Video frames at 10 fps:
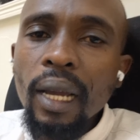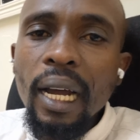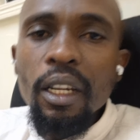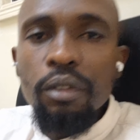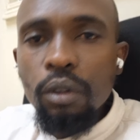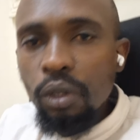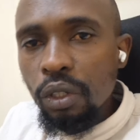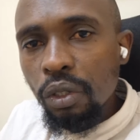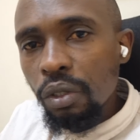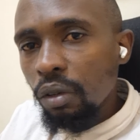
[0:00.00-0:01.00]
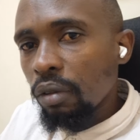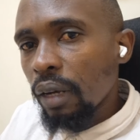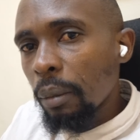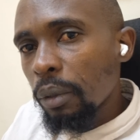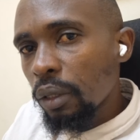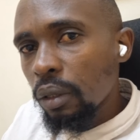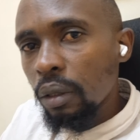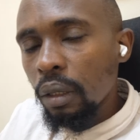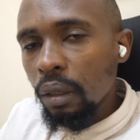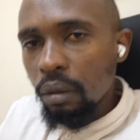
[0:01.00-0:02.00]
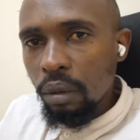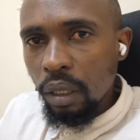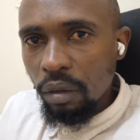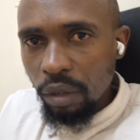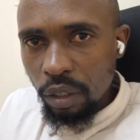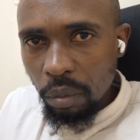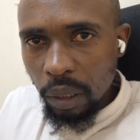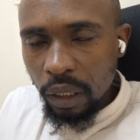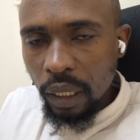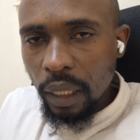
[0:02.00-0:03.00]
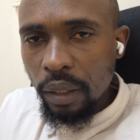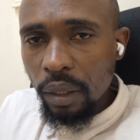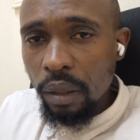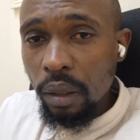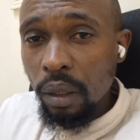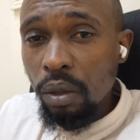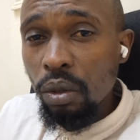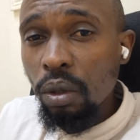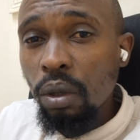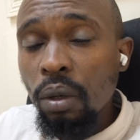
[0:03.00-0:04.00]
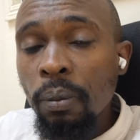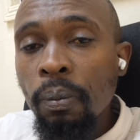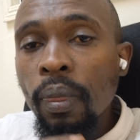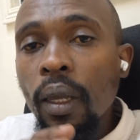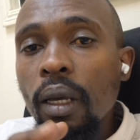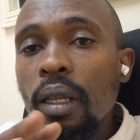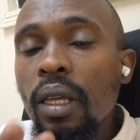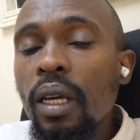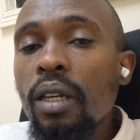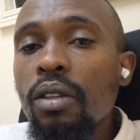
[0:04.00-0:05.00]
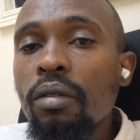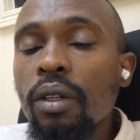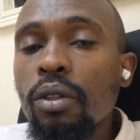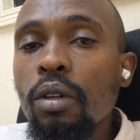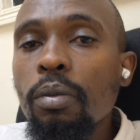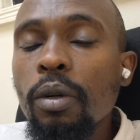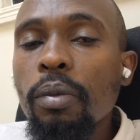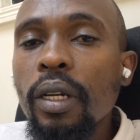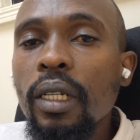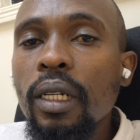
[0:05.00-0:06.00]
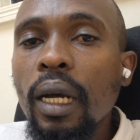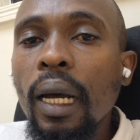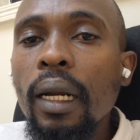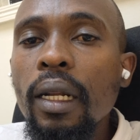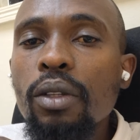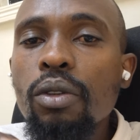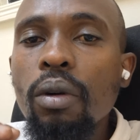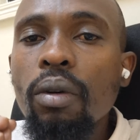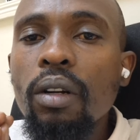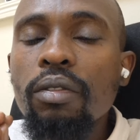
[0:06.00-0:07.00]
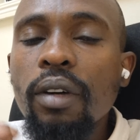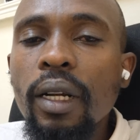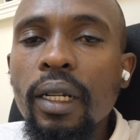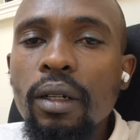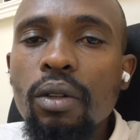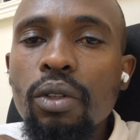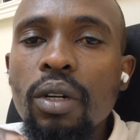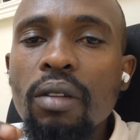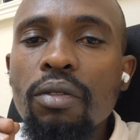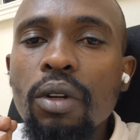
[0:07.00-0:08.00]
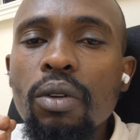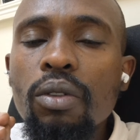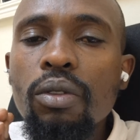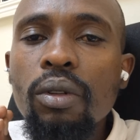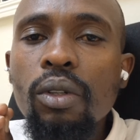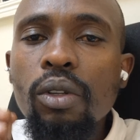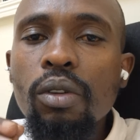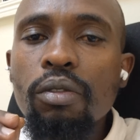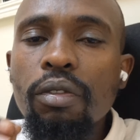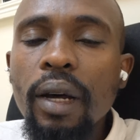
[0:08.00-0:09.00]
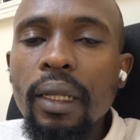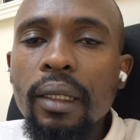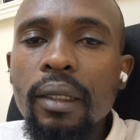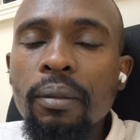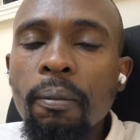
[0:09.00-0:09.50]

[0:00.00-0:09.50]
cash flow issues or capital investment challenges. So in the case of a sole proprietor, unless you're well funded, you have your own source of funds,